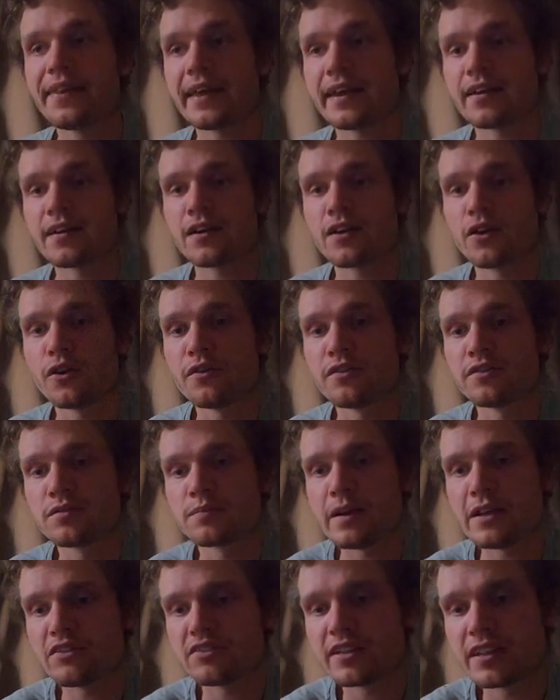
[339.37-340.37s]
They can
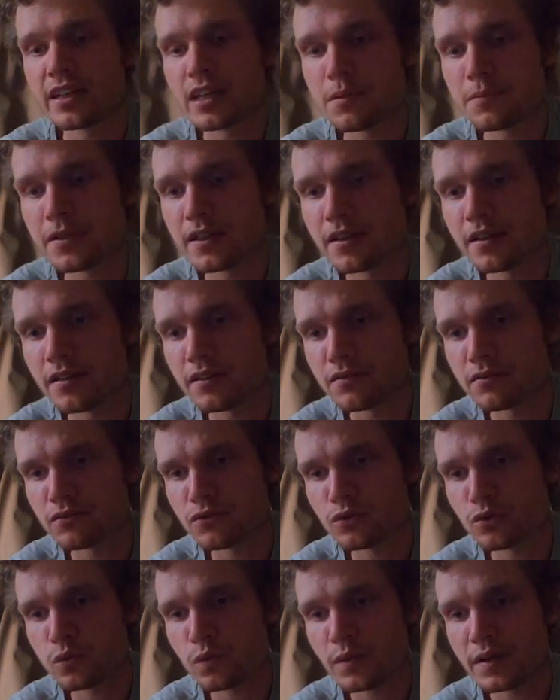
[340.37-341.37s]
match matchday number
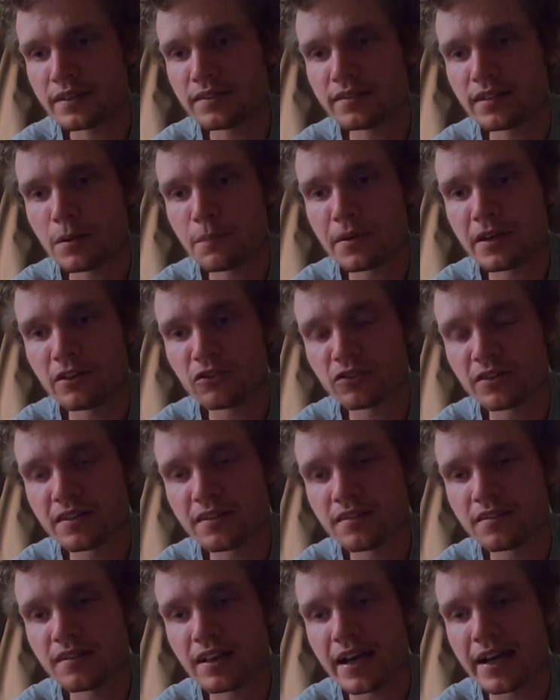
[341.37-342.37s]
20
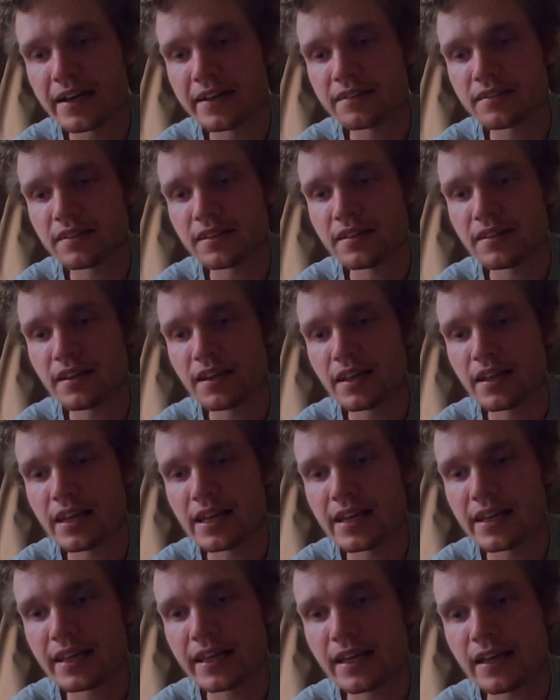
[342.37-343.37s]
predictions at in
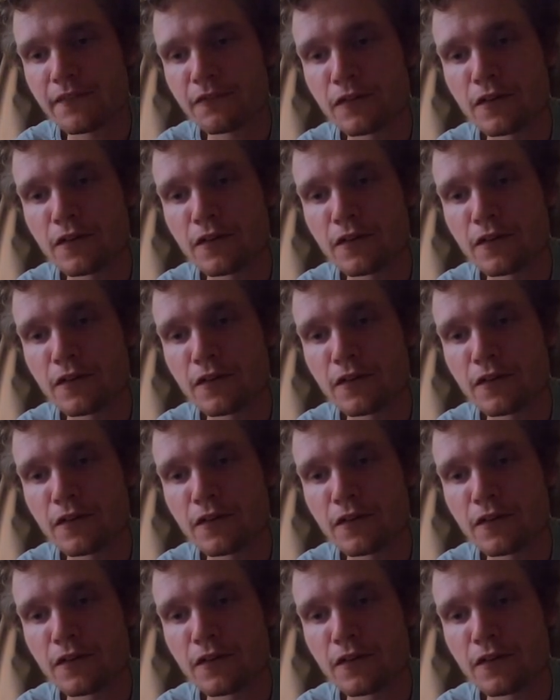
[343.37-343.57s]
La Liga.